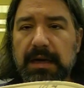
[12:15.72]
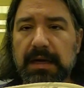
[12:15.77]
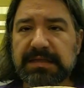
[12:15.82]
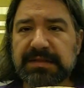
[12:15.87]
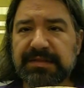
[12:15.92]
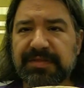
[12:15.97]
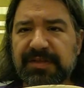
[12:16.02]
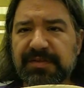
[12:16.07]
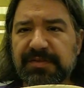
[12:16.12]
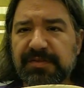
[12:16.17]

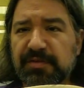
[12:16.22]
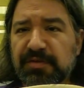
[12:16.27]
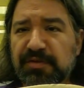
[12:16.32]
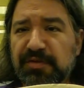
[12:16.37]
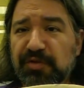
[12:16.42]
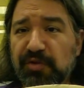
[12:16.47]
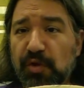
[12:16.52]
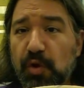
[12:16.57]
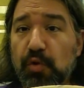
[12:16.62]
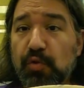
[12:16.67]
This is
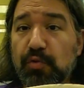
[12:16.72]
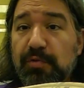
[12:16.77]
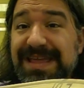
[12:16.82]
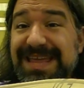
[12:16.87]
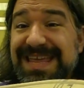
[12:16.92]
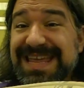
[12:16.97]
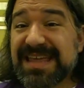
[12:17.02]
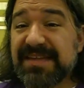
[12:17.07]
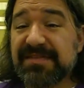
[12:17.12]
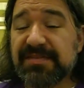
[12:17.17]
so
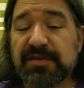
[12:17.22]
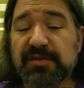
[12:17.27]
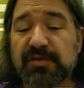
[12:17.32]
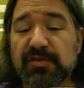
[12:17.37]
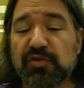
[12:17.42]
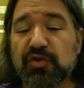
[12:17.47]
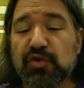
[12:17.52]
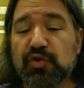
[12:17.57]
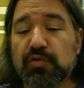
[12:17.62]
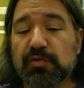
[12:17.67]
easy to
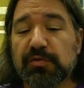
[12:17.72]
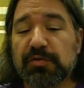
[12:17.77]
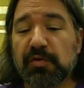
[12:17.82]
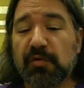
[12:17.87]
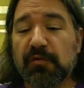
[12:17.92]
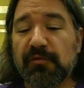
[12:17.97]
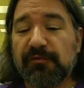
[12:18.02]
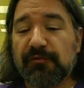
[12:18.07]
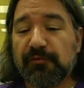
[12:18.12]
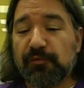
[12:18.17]
do,
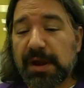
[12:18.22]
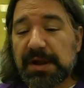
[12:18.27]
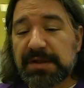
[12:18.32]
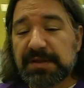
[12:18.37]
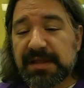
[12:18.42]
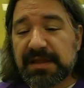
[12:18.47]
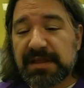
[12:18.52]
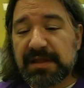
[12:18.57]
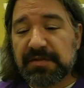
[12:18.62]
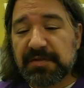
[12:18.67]
so
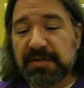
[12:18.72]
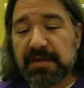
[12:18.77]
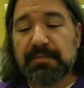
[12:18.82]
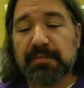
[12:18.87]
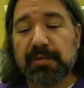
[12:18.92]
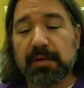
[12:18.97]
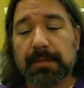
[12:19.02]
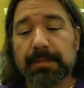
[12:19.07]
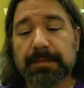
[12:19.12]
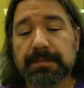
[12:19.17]
frighteningly
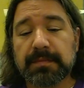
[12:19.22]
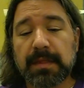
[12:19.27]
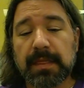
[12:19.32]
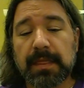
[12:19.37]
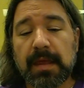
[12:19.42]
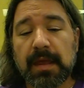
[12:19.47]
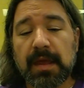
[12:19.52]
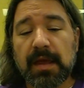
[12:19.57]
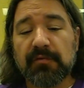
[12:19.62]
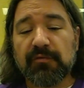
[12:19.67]
simple.
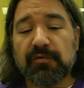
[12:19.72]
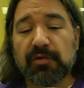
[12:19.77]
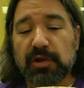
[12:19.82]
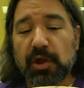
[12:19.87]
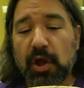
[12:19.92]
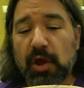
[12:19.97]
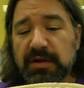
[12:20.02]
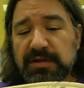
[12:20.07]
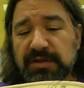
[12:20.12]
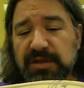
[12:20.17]
For a
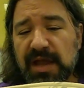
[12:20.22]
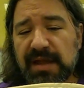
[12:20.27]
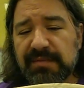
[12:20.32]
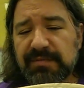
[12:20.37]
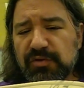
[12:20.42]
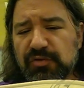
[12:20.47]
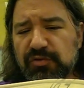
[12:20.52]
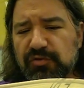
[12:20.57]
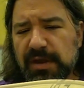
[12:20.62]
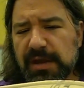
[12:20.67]
long time
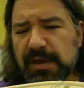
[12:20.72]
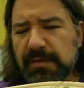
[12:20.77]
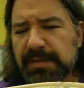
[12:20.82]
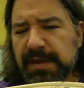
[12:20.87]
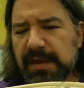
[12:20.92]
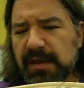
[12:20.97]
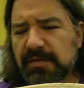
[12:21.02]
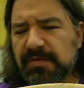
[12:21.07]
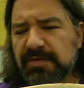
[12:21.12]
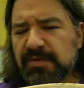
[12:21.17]
you drink
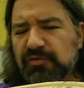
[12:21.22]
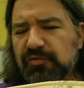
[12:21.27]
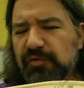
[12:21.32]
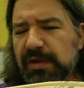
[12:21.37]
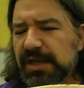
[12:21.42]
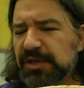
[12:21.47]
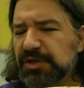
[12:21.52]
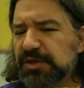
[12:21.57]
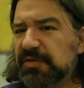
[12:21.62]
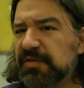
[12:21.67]
because the
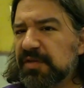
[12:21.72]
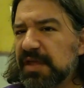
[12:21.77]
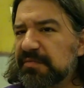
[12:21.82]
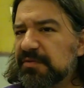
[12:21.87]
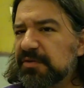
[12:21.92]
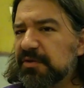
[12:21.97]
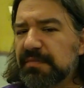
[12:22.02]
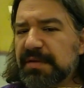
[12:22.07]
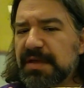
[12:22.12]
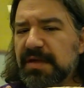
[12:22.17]
drink just
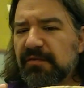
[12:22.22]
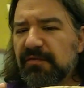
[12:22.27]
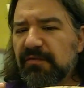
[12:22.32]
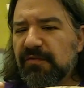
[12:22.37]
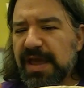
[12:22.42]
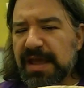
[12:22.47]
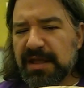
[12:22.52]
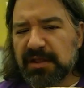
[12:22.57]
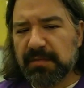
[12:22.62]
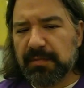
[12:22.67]
seems to be
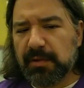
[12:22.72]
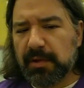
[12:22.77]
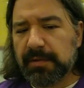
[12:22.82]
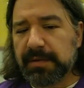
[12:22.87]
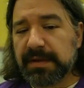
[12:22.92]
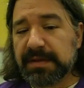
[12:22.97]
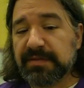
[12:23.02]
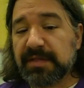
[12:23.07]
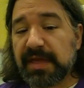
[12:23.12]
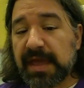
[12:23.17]

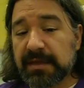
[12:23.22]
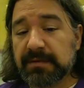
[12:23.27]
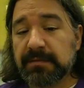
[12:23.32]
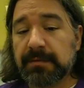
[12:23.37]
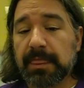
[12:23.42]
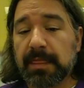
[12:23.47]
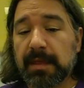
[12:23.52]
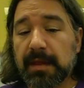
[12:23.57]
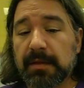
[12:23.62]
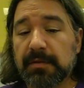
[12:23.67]
available, and
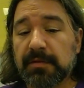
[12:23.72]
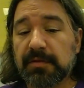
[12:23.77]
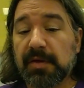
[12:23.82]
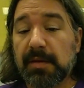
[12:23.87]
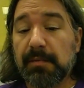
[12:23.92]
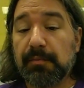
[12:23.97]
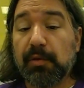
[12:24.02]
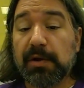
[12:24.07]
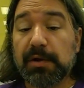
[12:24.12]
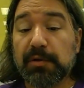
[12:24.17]
then, at
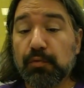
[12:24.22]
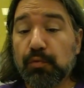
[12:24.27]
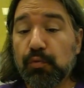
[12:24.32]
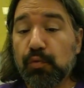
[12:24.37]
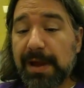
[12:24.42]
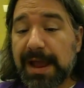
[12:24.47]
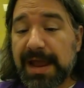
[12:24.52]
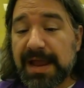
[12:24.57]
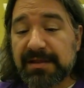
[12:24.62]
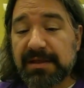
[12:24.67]
some point
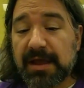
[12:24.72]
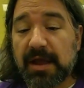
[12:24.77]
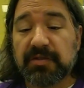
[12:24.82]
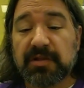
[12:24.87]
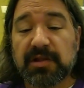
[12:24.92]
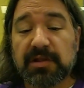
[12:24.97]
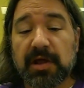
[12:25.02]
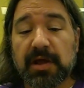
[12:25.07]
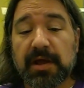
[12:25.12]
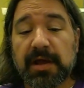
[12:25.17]
way
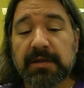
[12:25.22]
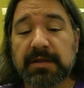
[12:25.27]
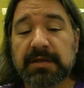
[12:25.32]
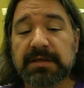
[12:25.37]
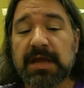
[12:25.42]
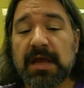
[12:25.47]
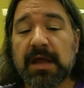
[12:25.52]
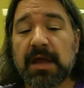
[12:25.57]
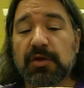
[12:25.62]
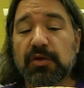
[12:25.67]
down the line,
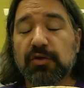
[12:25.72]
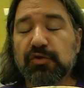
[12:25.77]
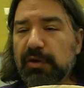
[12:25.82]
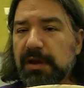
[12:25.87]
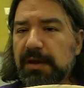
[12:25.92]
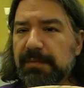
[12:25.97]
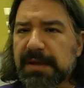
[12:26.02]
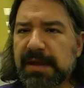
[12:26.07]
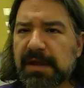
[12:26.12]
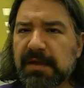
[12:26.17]
you
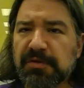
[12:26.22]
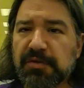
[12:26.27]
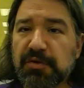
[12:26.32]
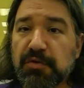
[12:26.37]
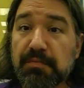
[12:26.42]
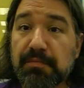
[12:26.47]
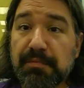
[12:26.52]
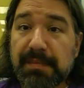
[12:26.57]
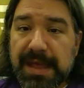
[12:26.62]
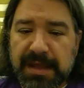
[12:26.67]
drink because
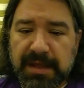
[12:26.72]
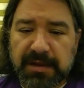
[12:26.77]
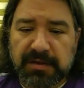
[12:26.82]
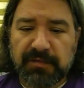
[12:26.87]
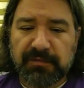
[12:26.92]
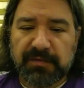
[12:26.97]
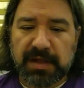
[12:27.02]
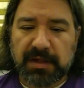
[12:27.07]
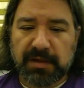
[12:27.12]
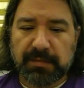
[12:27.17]
you make
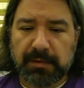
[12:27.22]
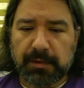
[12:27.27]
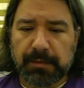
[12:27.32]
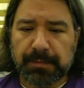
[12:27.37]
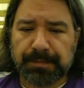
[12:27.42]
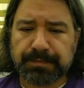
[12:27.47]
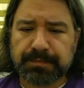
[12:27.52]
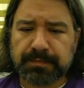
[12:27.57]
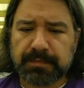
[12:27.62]
it available.